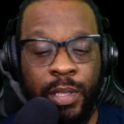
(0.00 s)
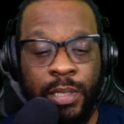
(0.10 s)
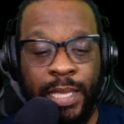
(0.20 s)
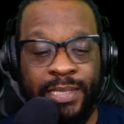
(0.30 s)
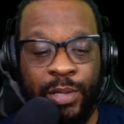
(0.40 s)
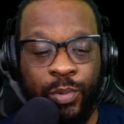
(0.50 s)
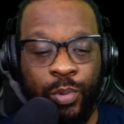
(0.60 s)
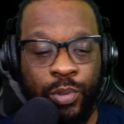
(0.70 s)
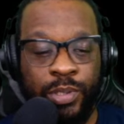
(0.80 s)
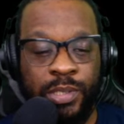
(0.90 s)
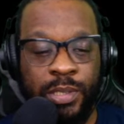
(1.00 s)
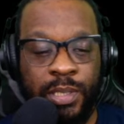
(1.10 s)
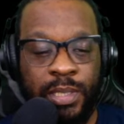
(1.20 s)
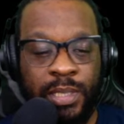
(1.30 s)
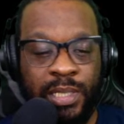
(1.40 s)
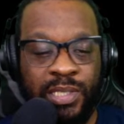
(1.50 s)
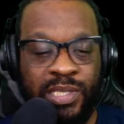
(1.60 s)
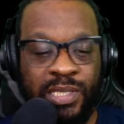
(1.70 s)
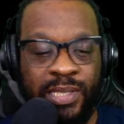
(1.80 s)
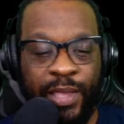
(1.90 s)
That's how it works.
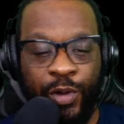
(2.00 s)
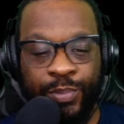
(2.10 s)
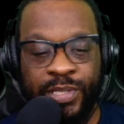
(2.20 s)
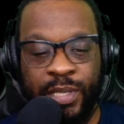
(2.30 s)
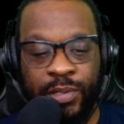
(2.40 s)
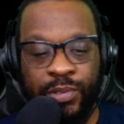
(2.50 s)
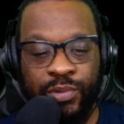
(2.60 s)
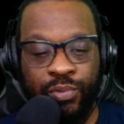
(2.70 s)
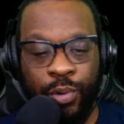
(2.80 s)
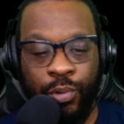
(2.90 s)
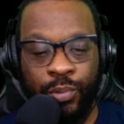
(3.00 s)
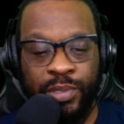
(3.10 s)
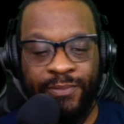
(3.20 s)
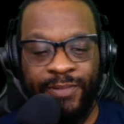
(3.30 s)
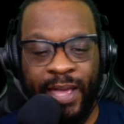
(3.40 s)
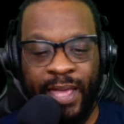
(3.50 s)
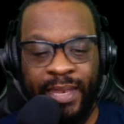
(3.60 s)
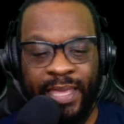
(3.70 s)
Genes that help cells grow, divide,